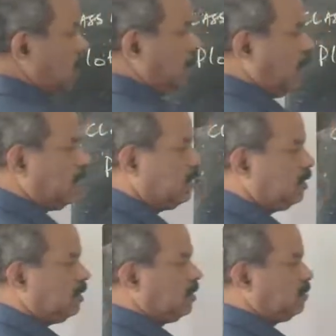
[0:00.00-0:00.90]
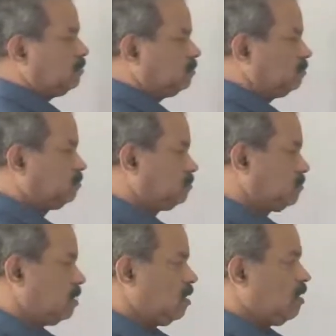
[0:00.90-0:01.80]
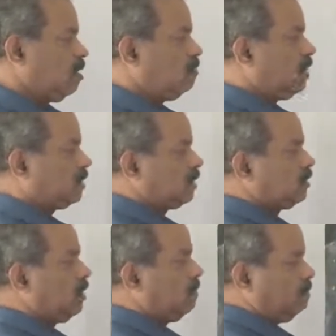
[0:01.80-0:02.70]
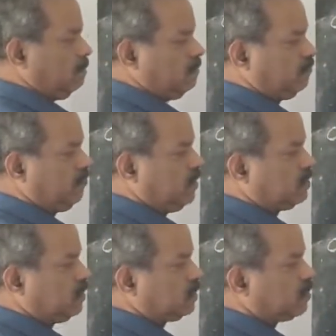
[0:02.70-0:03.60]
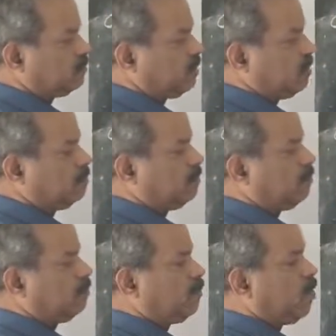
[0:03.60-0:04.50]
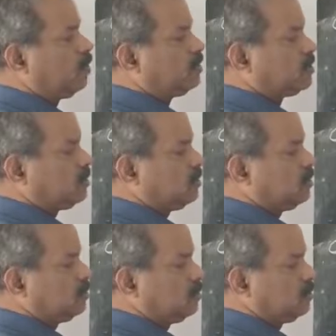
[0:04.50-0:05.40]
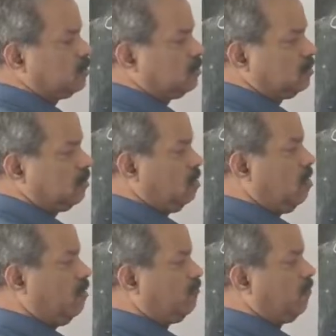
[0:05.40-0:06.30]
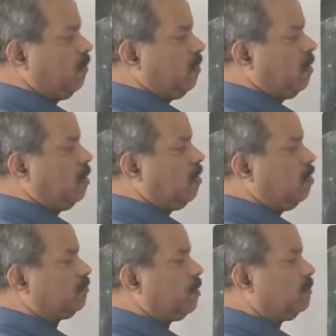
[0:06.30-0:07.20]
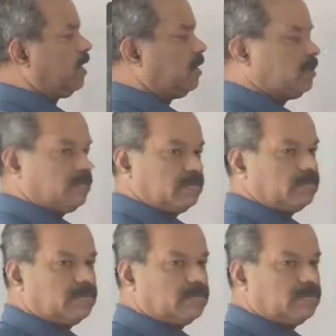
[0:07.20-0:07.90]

And what are the features of the points of the plane?